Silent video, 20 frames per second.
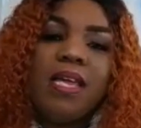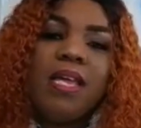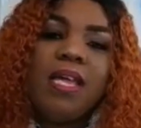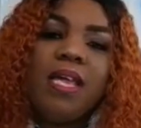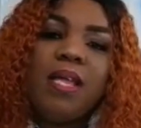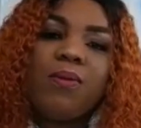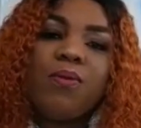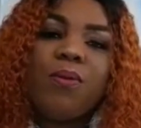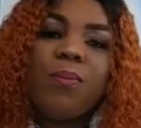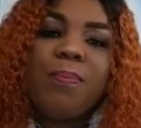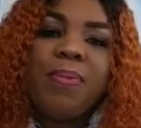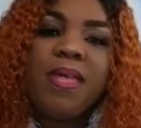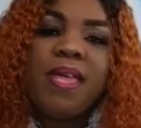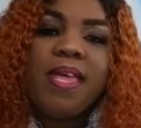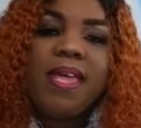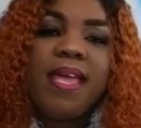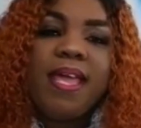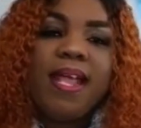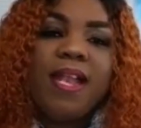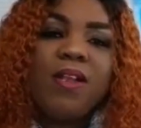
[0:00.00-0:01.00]
it will
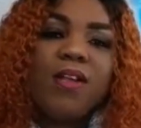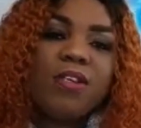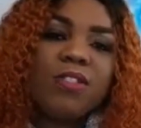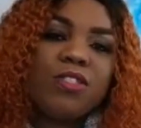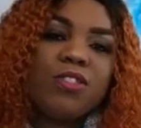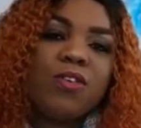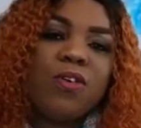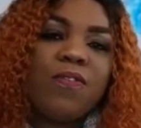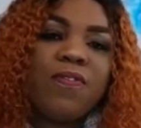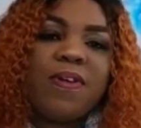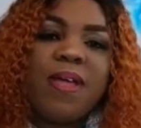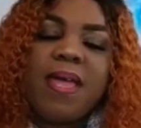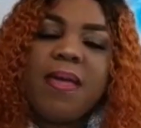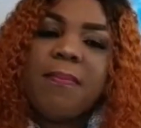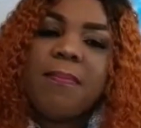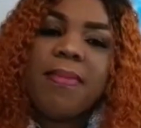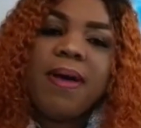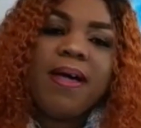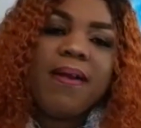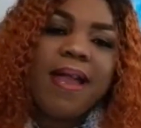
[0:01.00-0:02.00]
be a lot of
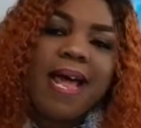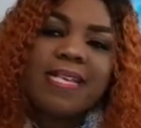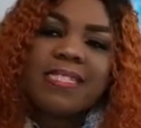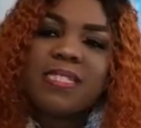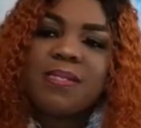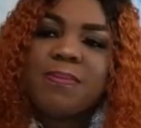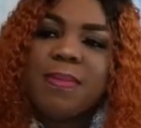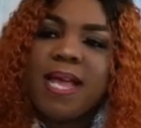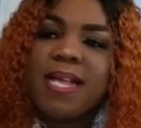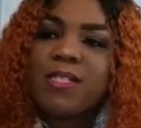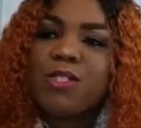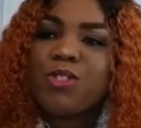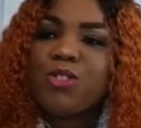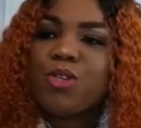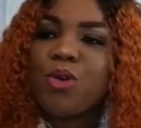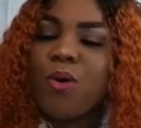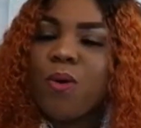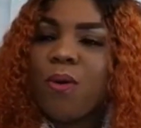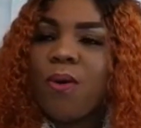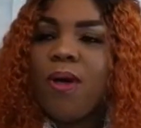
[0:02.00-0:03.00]
embarrassment.
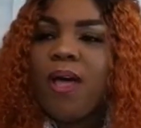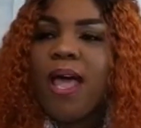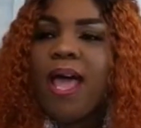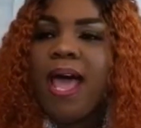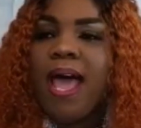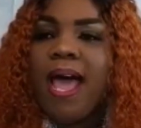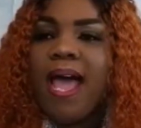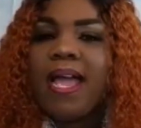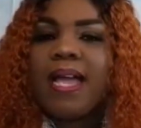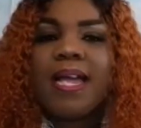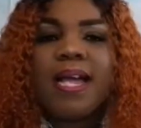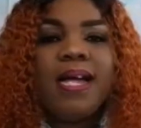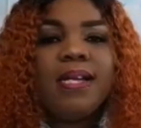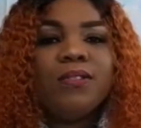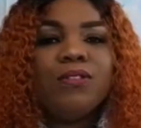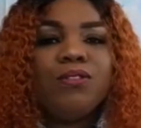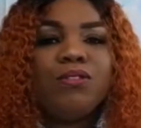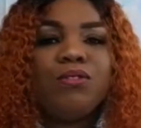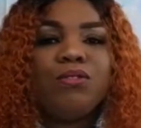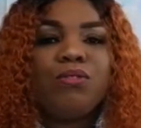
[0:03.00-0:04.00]
So I
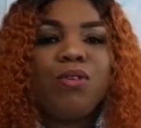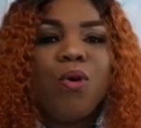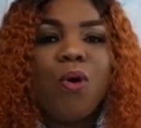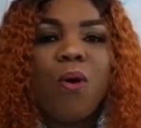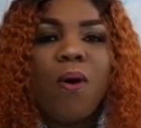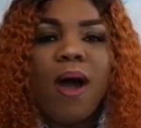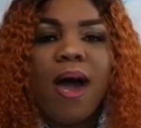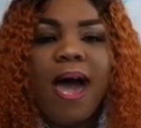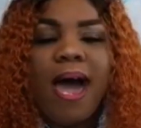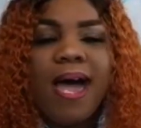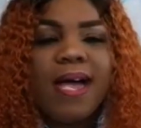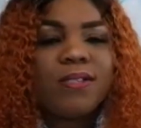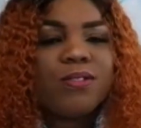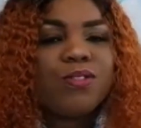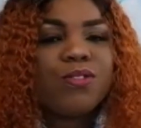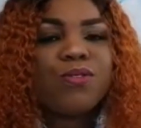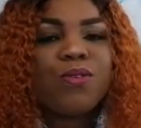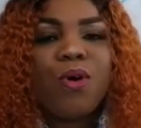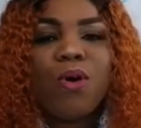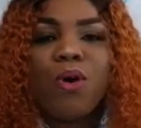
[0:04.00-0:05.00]
can't go
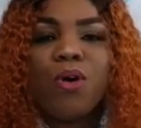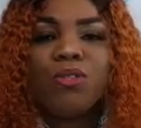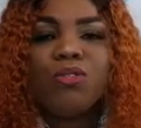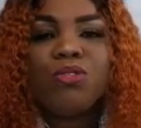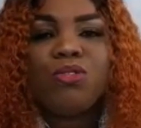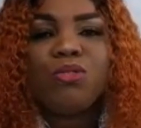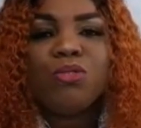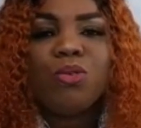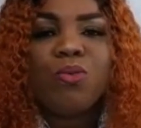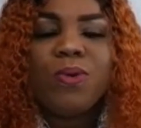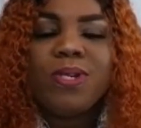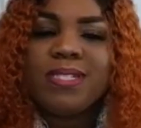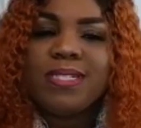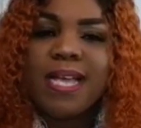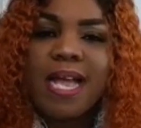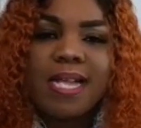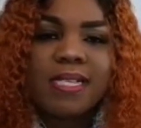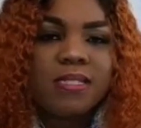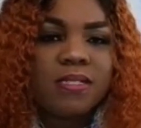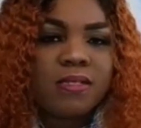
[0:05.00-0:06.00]
out or do
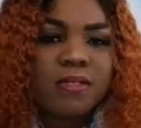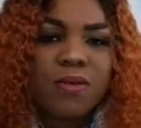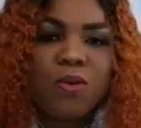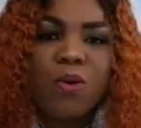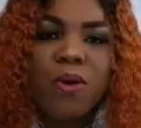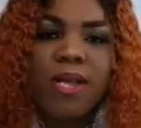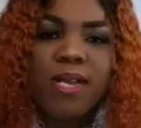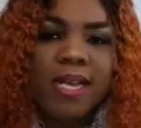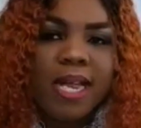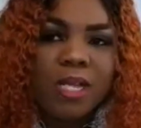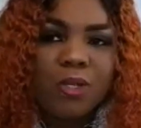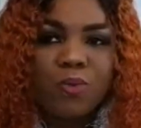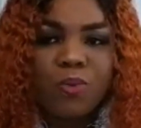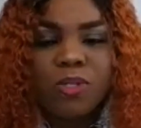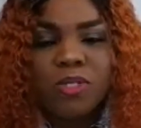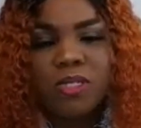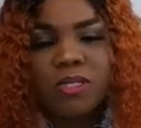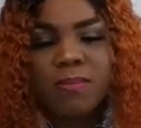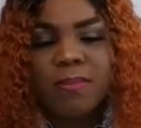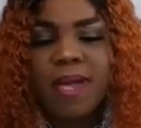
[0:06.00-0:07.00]
without going out
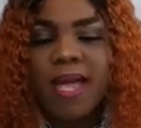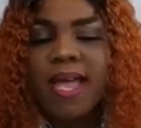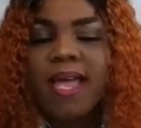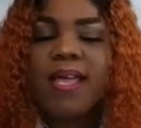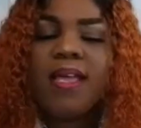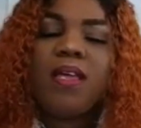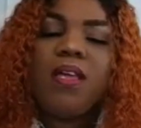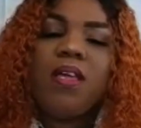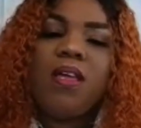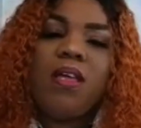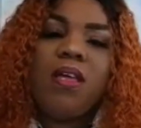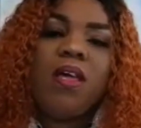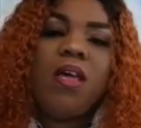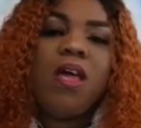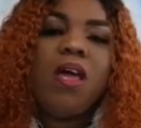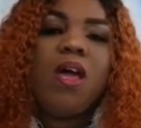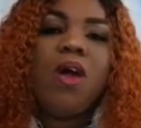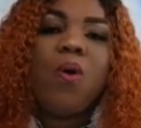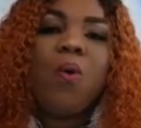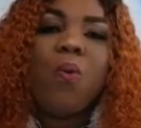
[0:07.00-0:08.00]
with my
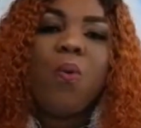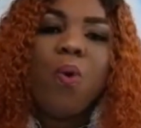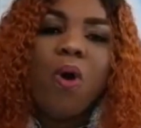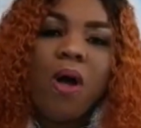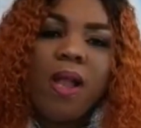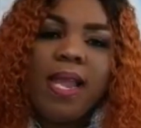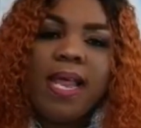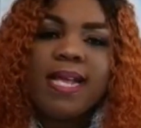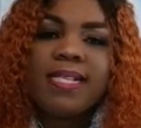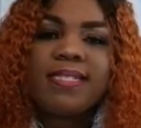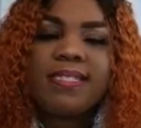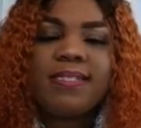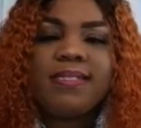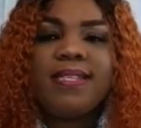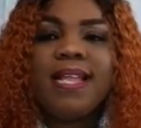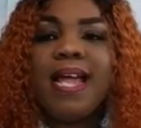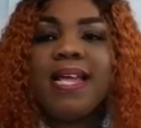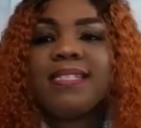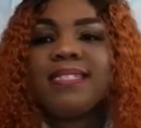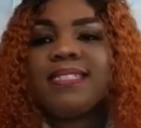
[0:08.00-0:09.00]
wallet.
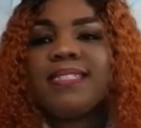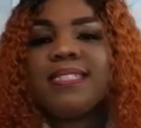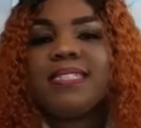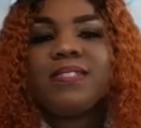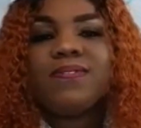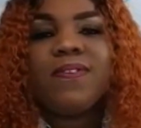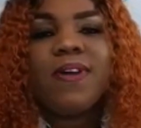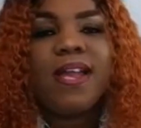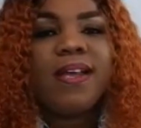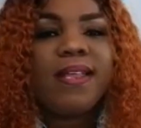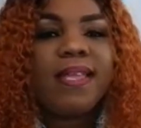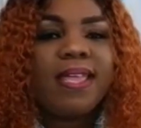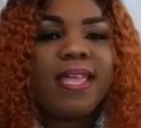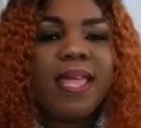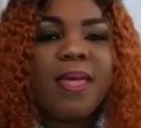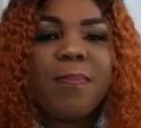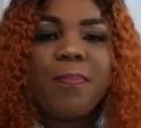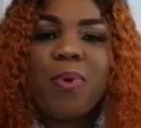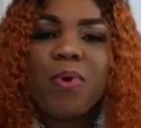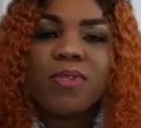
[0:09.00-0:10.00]
That is very
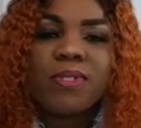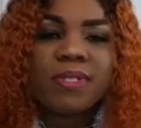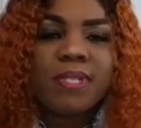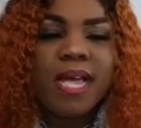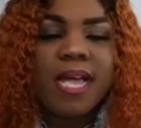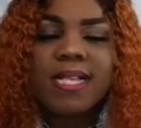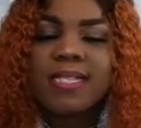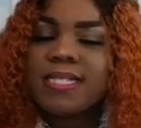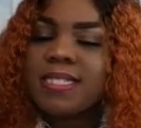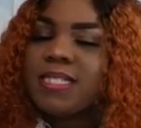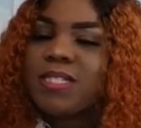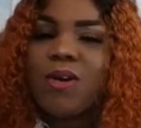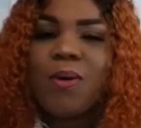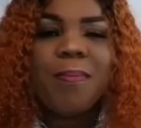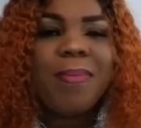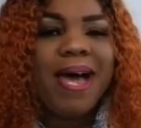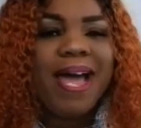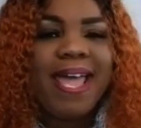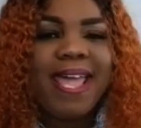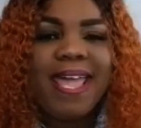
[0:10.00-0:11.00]
important.
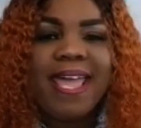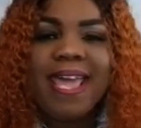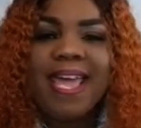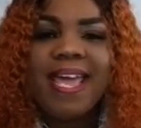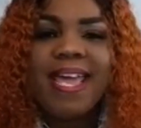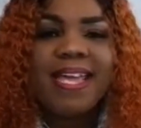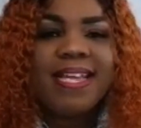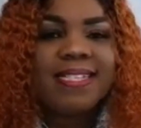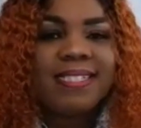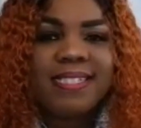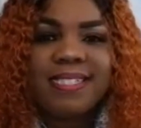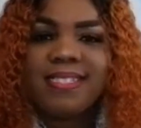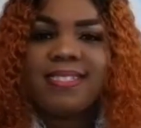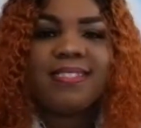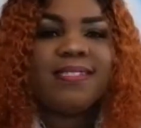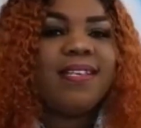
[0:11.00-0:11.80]
Number eight,